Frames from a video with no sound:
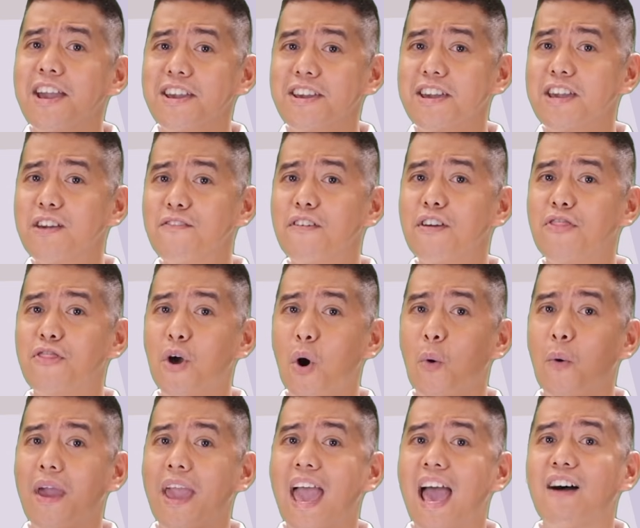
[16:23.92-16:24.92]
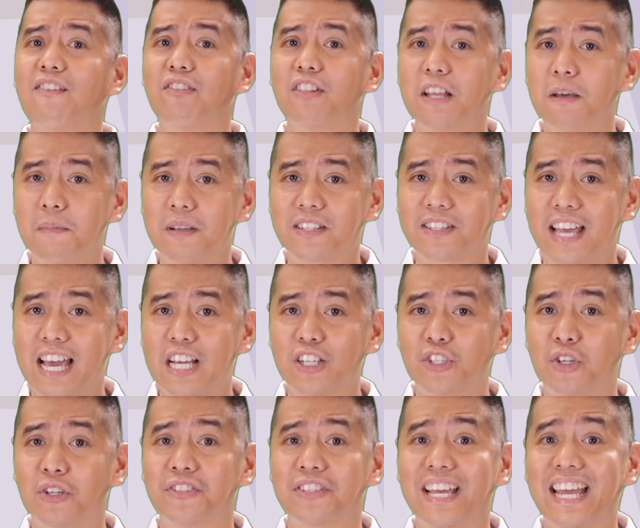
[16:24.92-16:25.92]
Even though we have
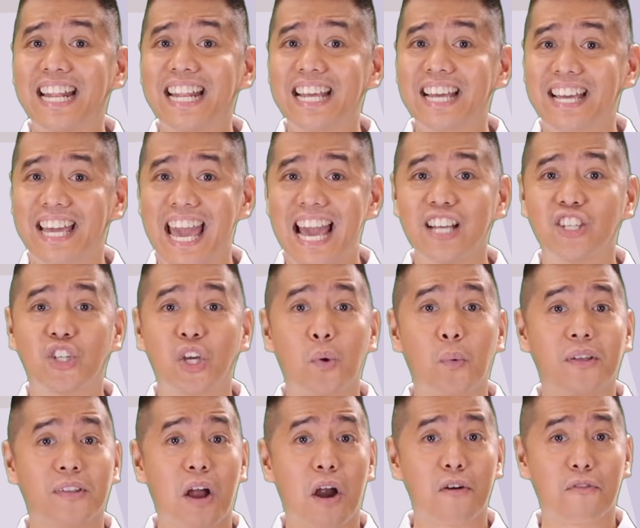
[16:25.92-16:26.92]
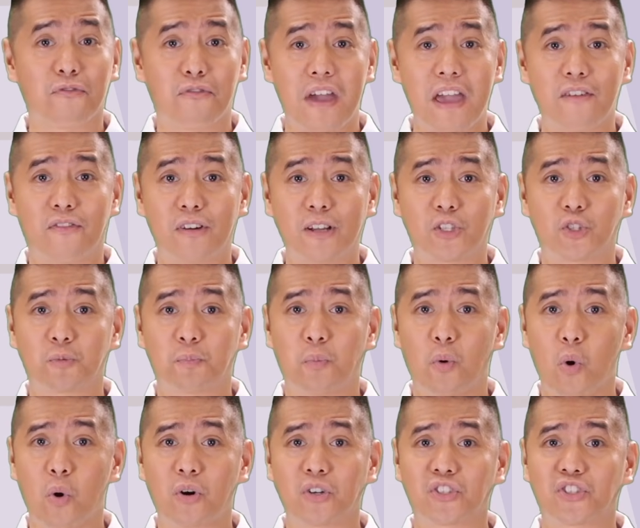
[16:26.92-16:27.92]
limitations in engaging with our favorite
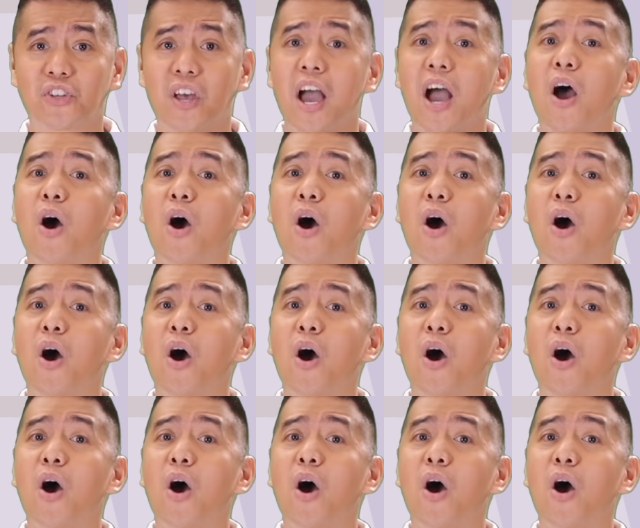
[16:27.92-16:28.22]
sports,